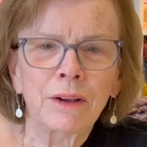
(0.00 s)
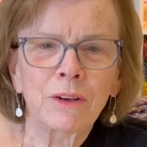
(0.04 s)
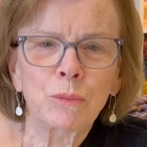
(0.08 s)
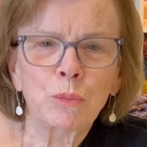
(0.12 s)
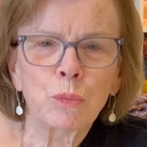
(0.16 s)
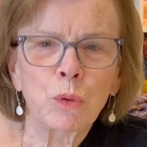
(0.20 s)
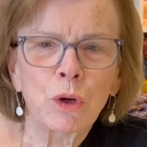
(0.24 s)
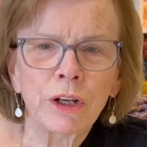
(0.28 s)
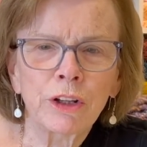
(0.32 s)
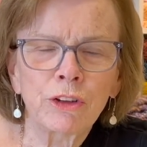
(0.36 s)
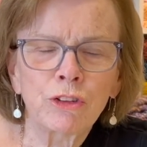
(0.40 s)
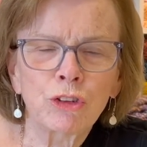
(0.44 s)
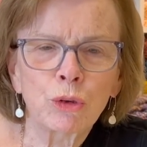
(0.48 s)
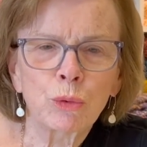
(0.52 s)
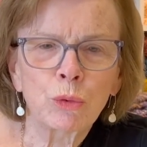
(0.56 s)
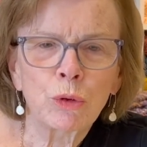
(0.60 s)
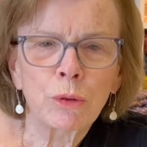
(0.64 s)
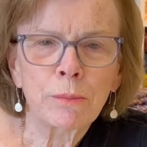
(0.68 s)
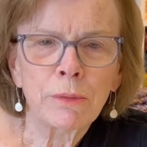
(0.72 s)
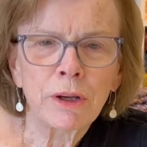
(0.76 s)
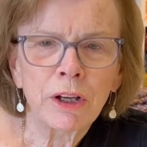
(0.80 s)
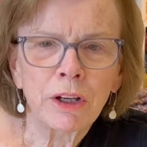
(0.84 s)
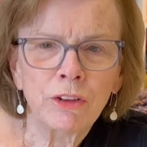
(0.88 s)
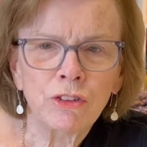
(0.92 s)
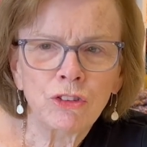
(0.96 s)
Wanted to
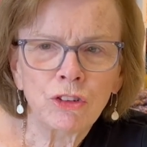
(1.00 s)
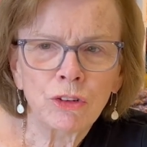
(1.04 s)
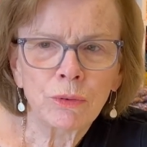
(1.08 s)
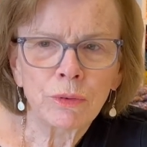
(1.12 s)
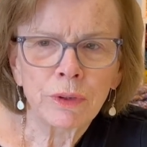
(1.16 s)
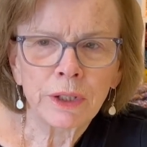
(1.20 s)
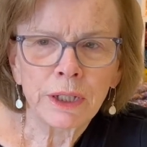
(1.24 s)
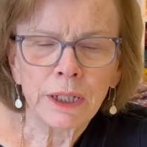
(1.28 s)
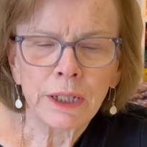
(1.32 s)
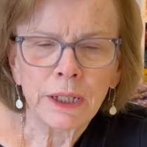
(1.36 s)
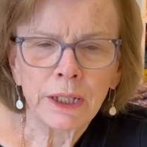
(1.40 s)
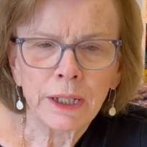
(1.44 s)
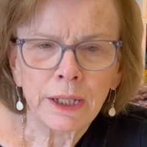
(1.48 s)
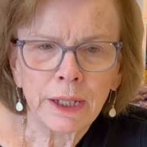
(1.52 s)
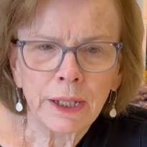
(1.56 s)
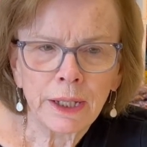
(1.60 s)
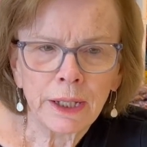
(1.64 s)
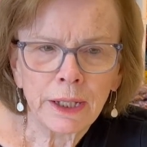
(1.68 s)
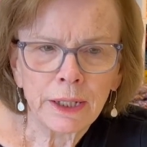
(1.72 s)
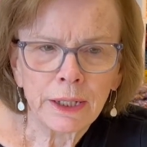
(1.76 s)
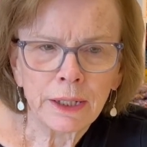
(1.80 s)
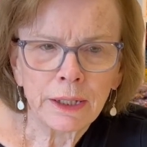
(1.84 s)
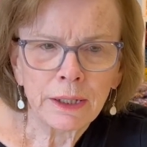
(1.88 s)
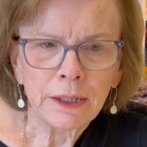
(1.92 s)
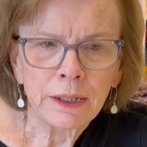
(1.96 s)
remind you
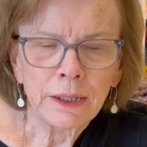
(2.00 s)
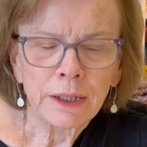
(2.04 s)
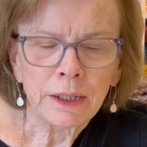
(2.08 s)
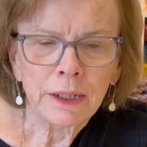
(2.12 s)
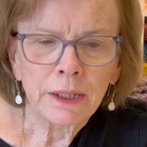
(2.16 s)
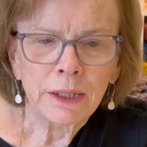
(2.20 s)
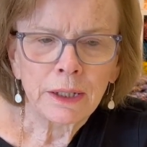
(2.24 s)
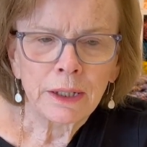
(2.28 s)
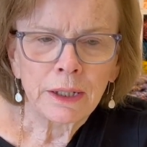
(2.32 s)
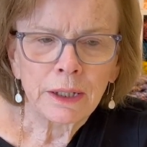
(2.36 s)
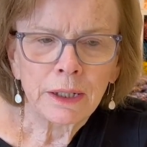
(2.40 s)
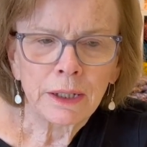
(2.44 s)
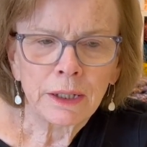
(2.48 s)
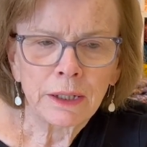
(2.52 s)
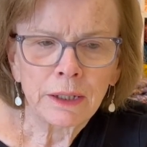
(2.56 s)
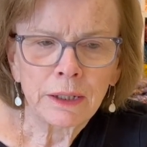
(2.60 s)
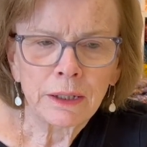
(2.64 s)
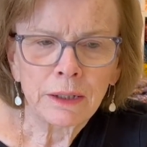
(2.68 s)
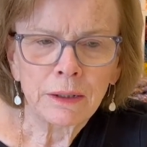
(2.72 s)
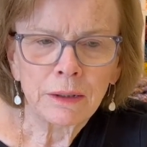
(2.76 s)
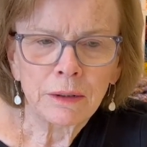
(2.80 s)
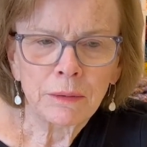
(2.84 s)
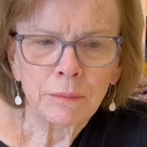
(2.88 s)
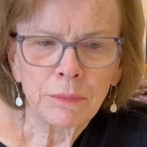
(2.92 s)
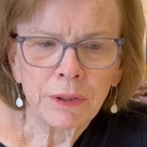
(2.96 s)
again,
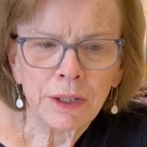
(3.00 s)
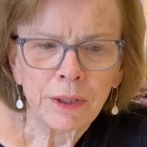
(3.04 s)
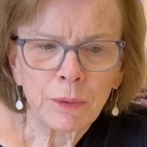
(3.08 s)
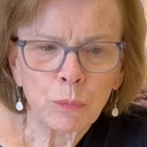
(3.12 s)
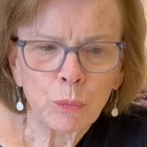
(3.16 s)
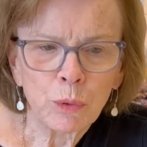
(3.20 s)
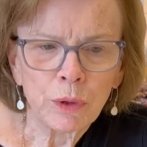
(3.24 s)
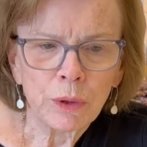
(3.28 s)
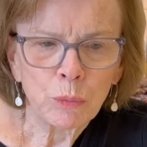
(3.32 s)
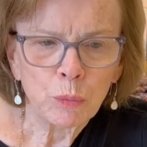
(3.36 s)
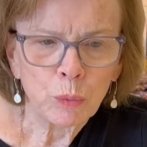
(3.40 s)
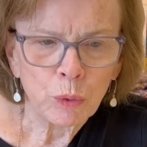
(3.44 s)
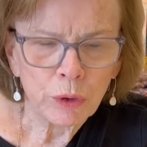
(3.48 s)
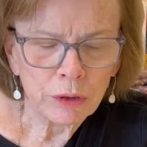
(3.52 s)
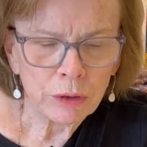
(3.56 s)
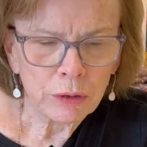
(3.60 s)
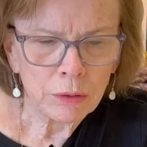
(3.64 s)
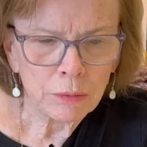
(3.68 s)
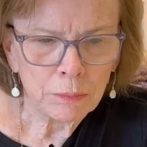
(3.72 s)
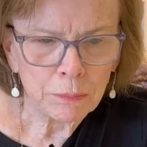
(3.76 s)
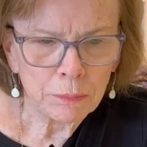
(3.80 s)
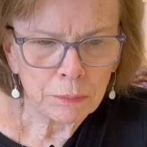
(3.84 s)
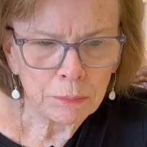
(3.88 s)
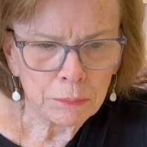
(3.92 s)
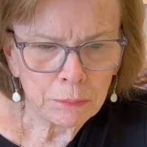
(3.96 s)
and we
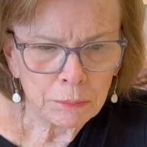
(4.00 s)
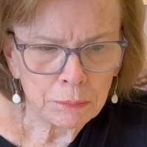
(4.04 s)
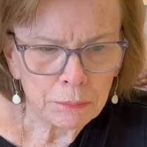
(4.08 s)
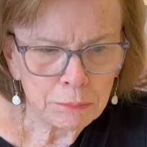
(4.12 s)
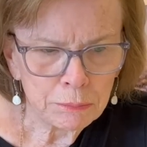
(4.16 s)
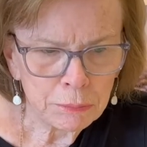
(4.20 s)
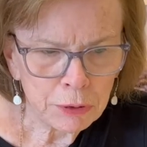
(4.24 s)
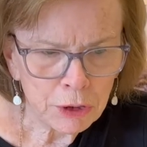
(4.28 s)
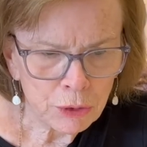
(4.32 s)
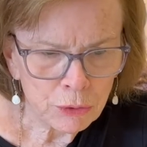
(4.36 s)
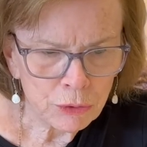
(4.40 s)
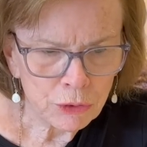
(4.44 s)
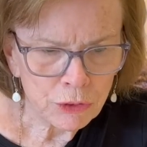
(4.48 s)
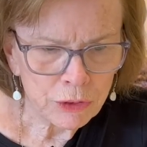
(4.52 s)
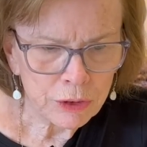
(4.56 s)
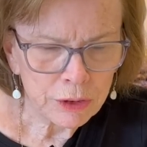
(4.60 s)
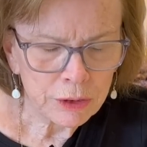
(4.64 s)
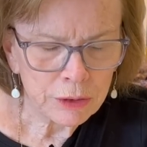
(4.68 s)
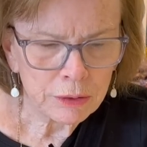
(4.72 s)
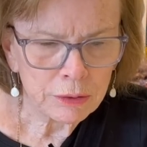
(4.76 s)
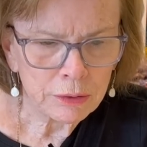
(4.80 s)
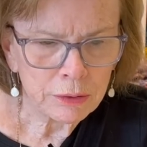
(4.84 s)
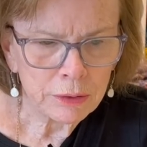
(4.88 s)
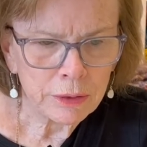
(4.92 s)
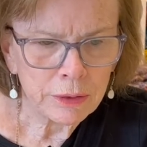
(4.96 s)
will post it
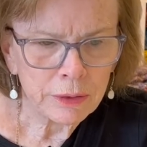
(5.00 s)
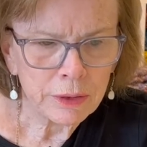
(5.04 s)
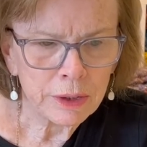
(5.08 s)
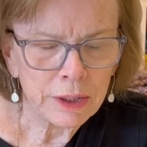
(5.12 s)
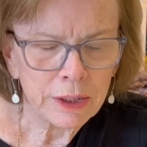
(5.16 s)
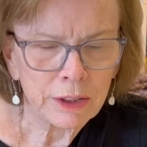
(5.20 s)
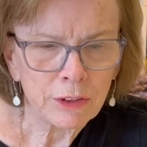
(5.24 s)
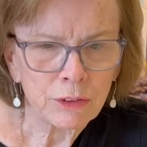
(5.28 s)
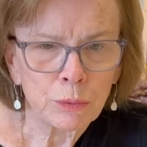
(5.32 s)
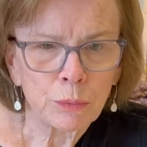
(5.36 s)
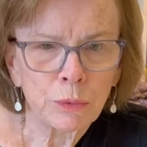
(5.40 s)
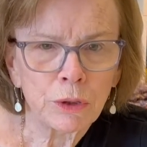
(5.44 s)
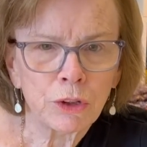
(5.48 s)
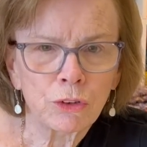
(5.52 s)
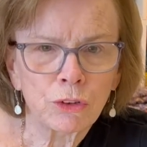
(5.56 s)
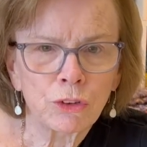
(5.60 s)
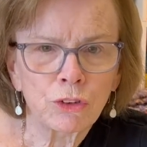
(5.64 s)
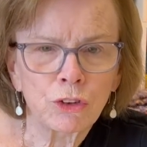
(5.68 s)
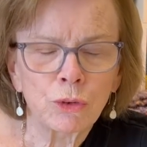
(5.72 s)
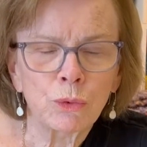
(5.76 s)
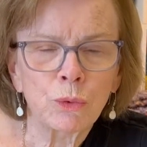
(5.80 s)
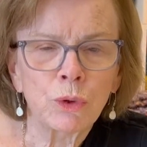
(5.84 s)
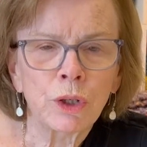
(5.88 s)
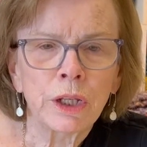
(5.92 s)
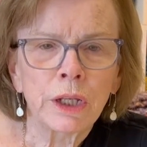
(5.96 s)
in the next week or
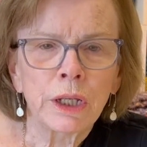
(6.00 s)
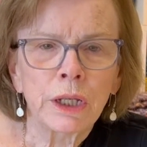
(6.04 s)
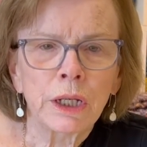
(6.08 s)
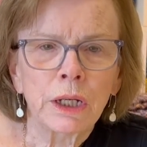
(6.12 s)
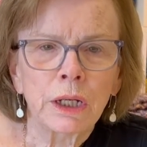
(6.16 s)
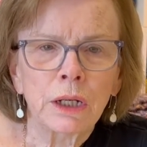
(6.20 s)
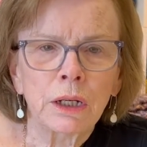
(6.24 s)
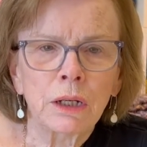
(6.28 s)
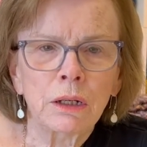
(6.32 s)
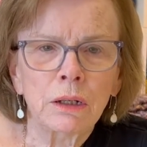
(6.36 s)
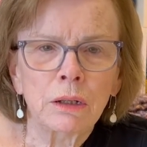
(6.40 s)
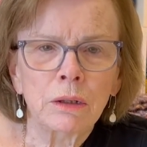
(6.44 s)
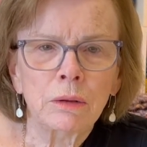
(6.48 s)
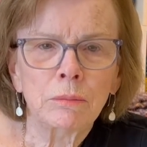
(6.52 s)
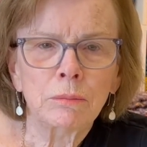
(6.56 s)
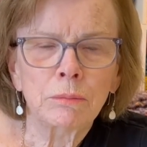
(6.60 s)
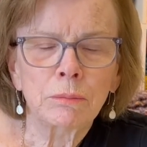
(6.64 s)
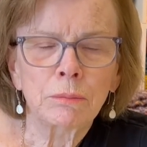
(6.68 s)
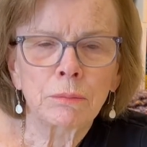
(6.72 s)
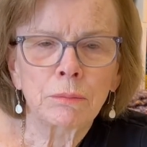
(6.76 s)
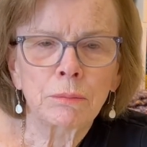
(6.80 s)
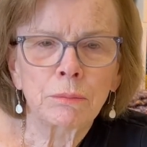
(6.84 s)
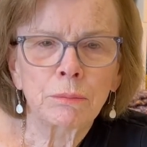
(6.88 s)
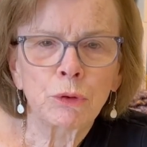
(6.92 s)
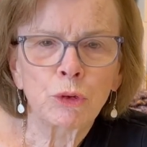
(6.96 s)
two,
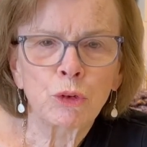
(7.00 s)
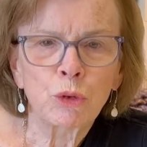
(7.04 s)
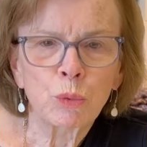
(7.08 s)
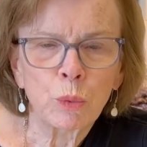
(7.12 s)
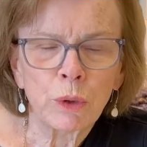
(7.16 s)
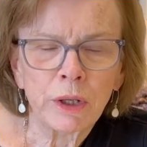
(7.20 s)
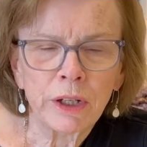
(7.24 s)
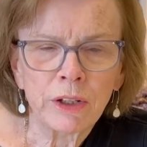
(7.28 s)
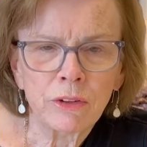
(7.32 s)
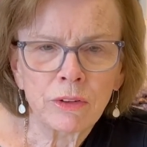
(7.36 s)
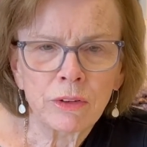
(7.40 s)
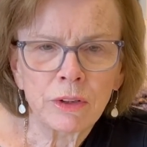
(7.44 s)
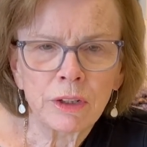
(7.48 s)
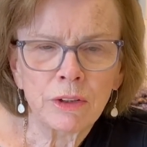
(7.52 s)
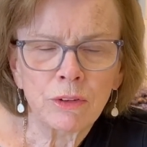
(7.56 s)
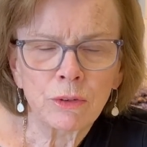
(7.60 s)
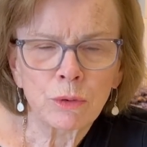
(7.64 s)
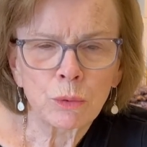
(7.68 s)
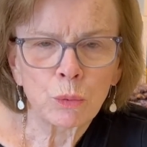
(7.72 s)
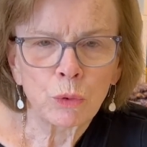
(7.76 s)
Bruce Weinstein's